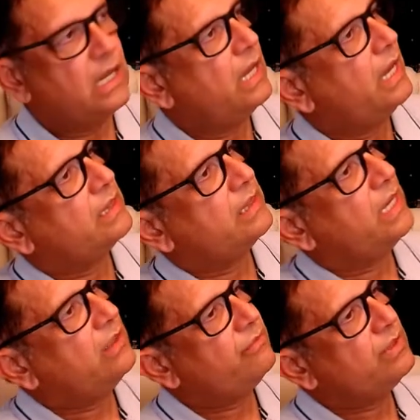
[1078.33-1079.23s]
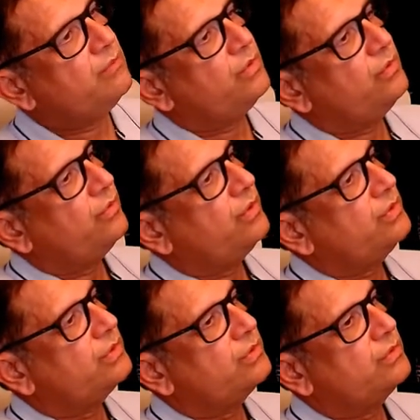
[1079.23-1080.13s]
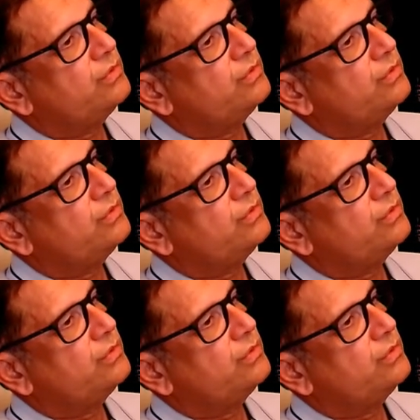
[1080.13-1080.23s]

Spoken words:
And then we move on to